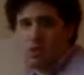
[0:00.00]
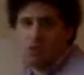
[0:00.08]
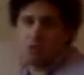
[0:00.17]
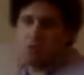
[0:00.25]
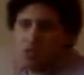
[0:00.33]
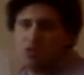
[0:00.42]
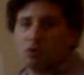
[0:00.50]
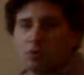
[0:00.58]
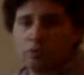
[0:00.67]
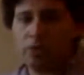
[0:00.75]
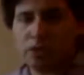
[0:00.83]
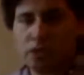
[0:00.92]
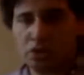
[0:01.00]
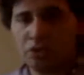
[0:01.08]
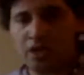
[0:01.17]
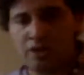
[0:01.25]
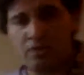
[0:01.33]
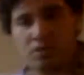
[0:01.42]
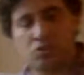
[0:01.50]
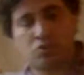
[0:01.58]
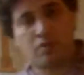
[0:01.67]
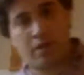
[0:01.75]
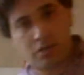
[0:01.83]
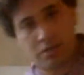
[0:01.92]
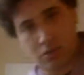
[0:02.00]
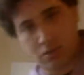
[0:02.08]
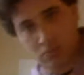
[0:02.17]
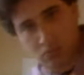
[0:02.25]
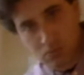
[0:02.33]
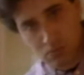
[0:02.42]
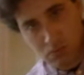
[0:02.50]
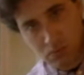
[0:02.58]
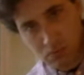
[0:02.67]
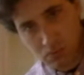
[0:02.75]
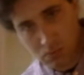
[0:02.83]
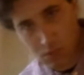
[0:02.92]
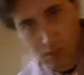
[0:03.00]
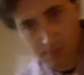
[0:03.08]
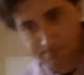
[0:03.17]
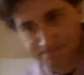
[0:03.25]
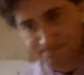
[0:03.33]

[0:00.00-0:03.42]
So neither is a dominant strategy. Okay.